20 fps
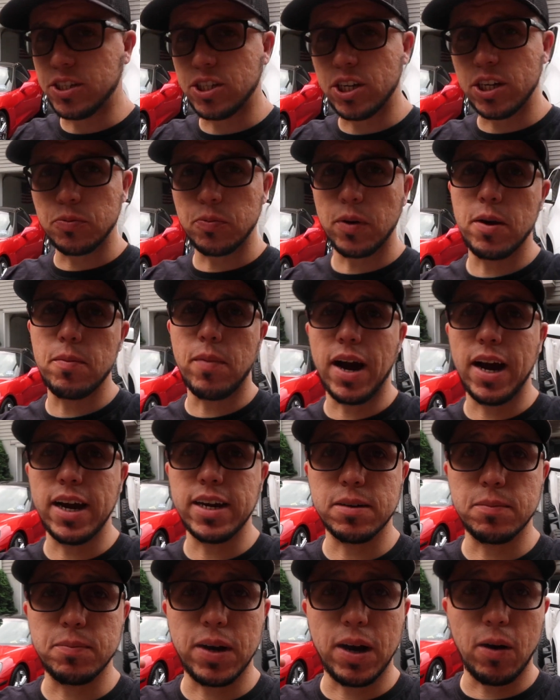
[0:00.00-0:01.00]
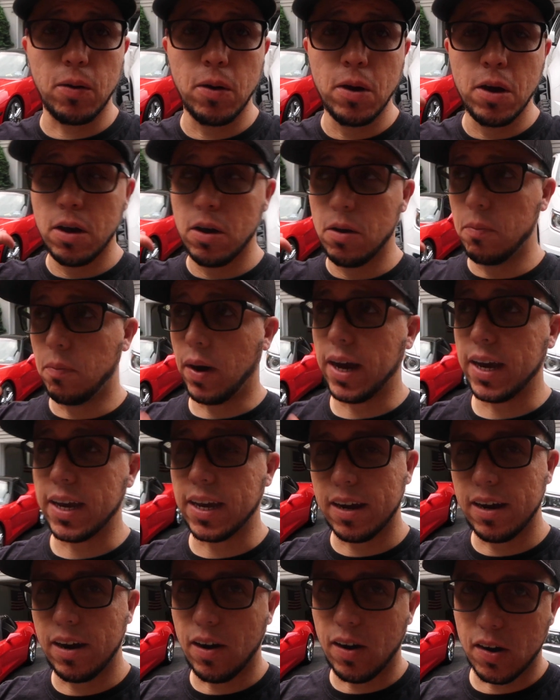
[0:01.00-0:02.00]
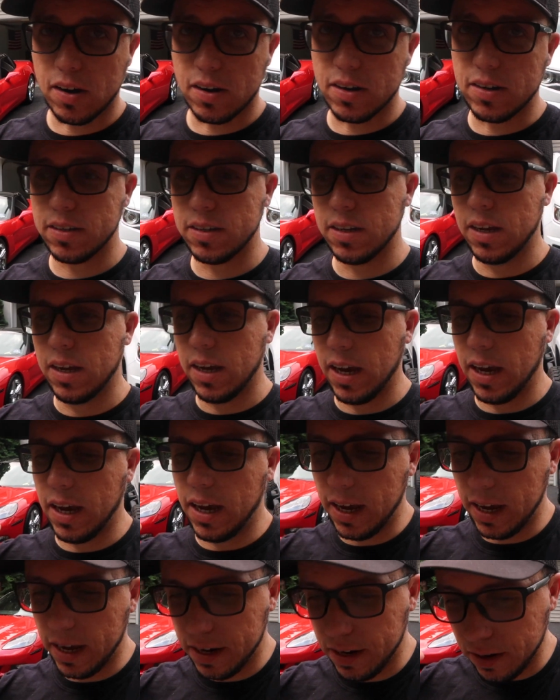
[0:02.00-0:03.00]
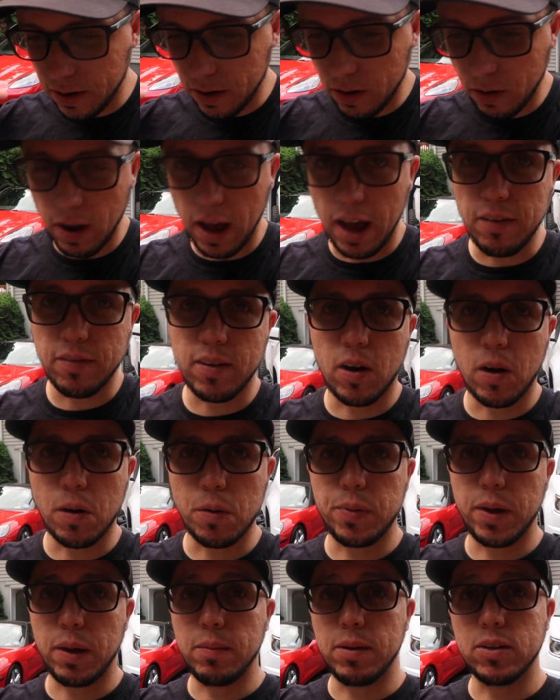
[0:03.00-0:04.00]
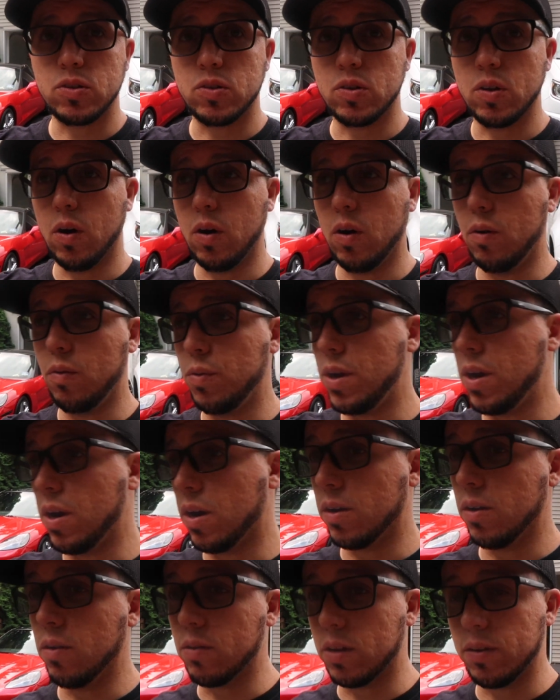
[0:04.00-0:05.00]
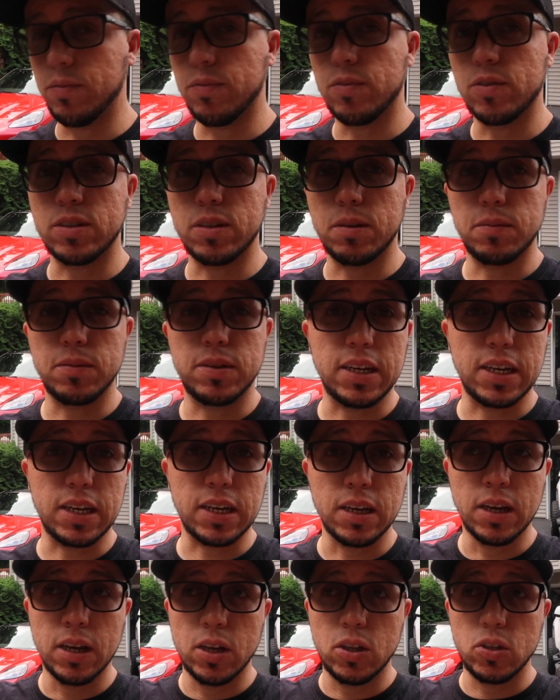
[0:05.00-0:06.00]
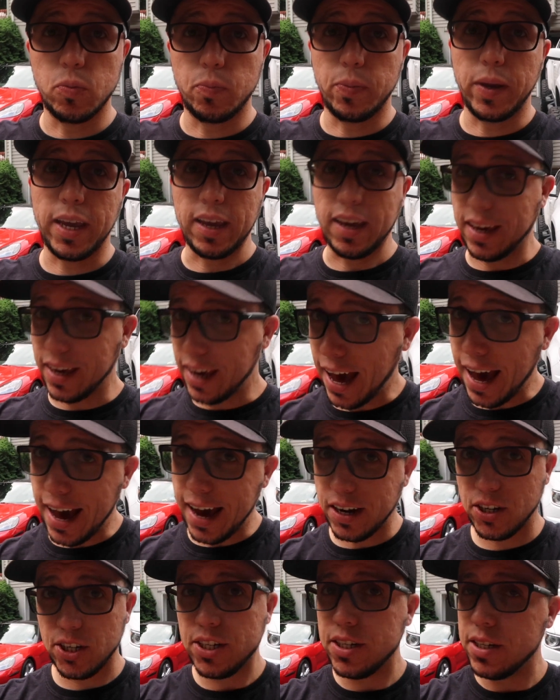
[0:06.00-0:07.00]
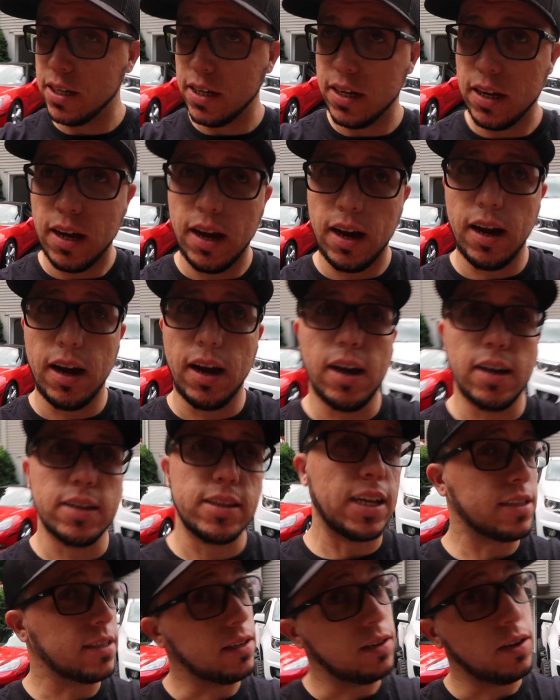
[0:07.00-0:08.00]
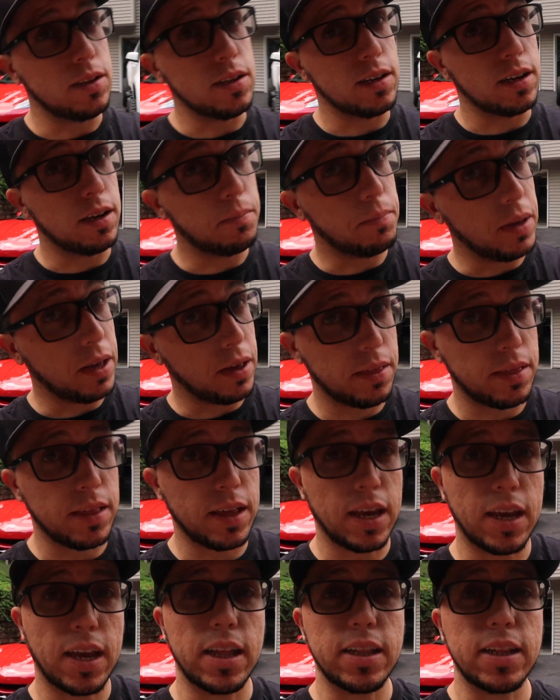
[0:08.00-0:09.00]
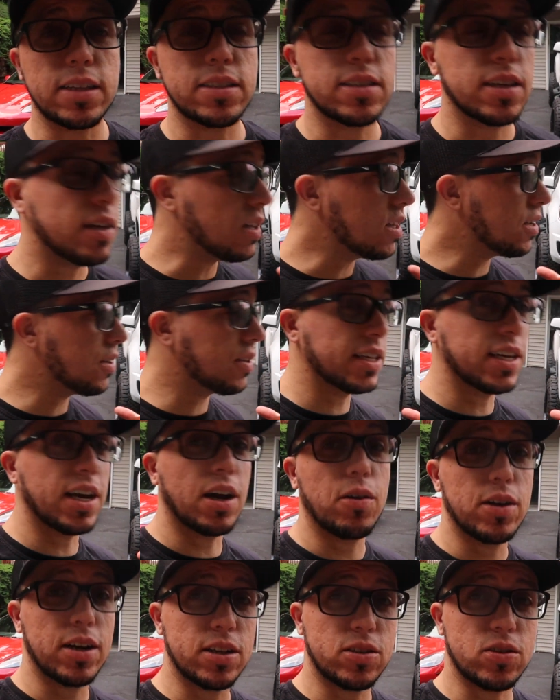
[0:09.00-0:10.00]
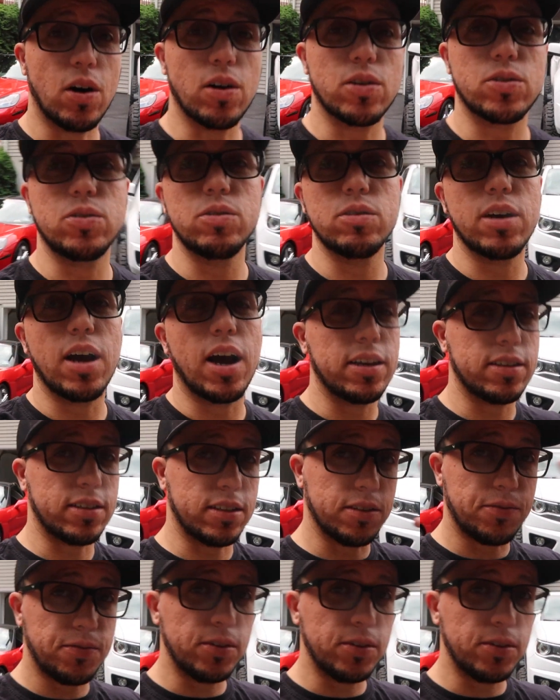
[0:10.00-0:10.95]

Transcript: I changed my mind about buying cars and, you know, have car payments, so we are looking for something to pay in cash. Uh, that's another big thing, and that's another thing I want to talk to you guys in the